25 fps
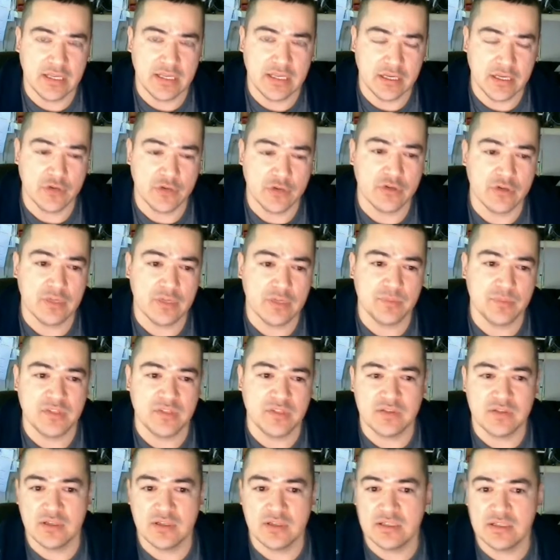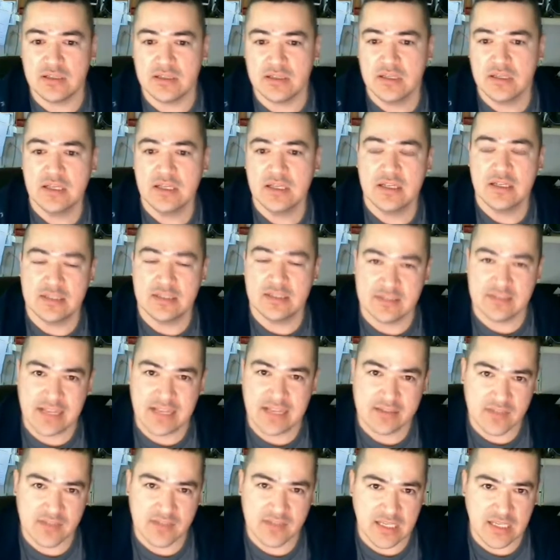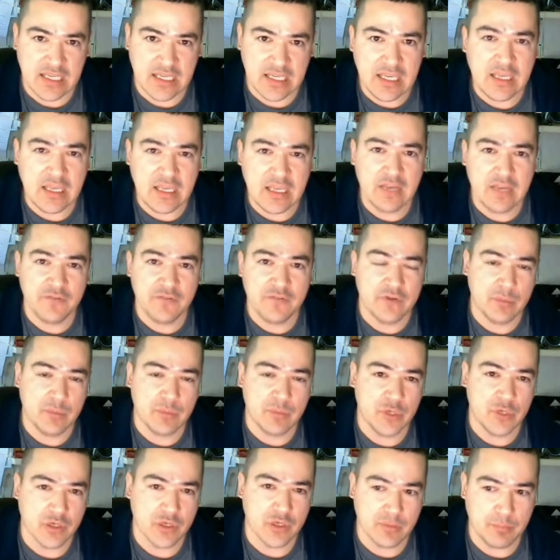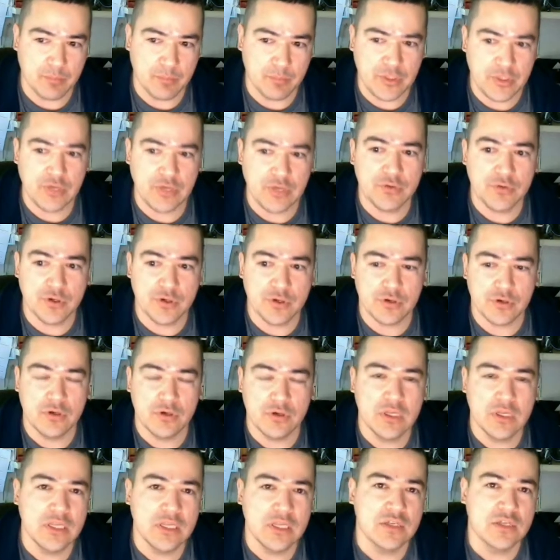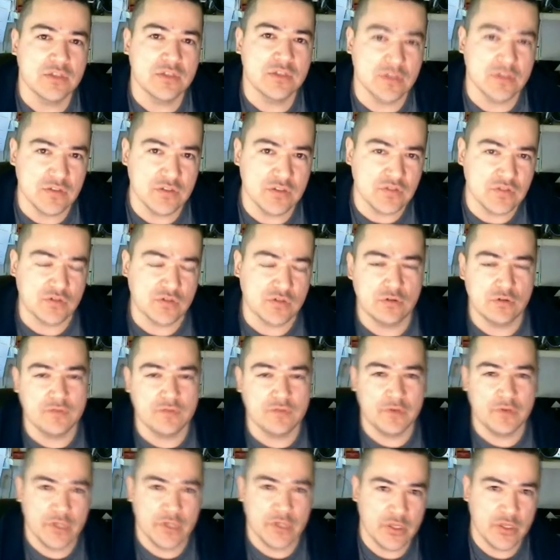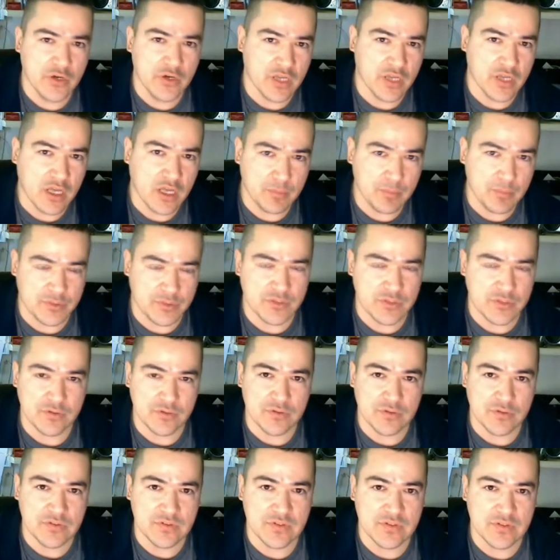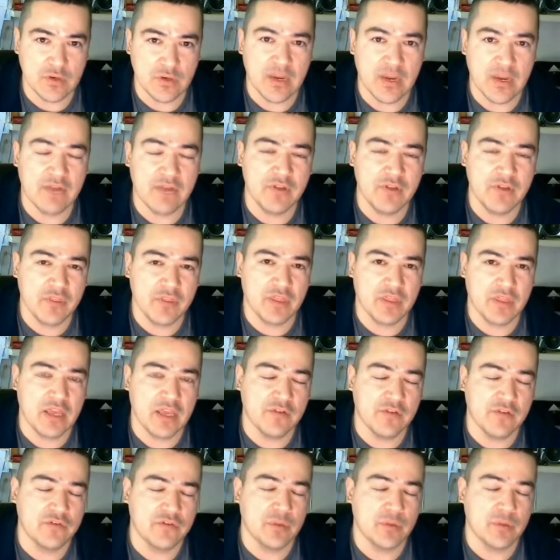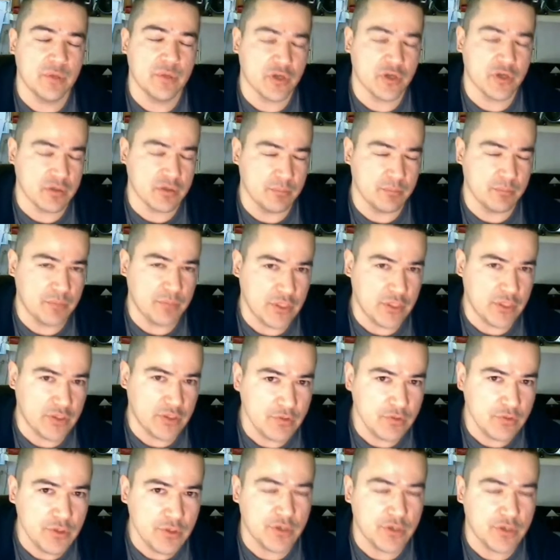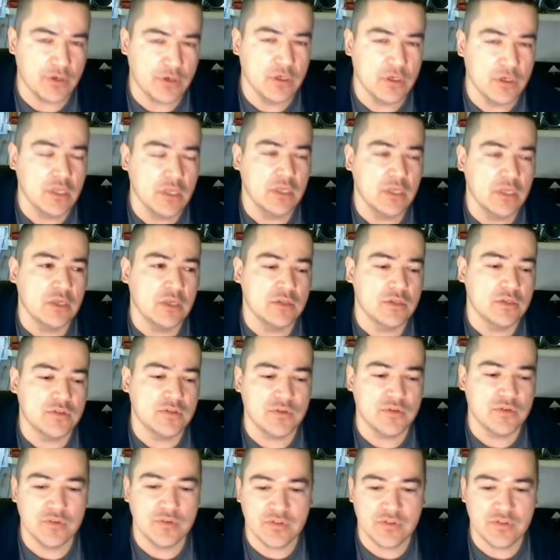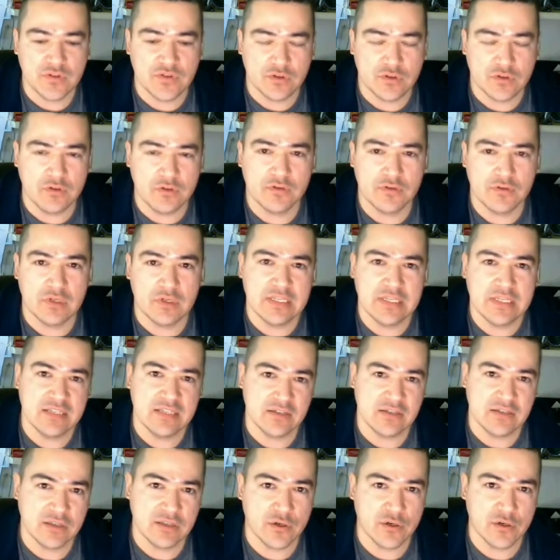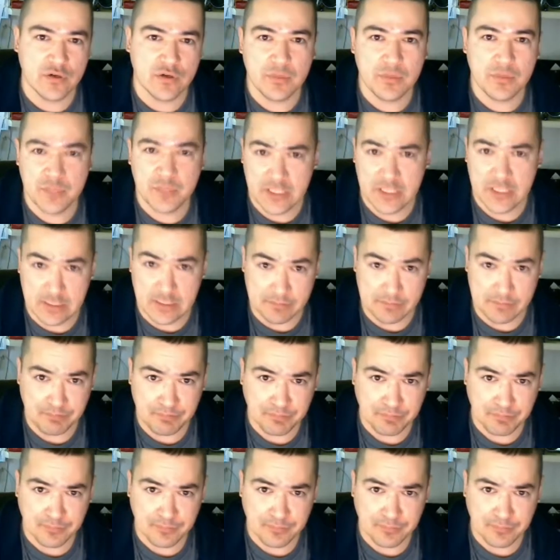It encrypts it. It sends a key from your computer to the server you hook up to. So everything from your computer to the server is encrypted.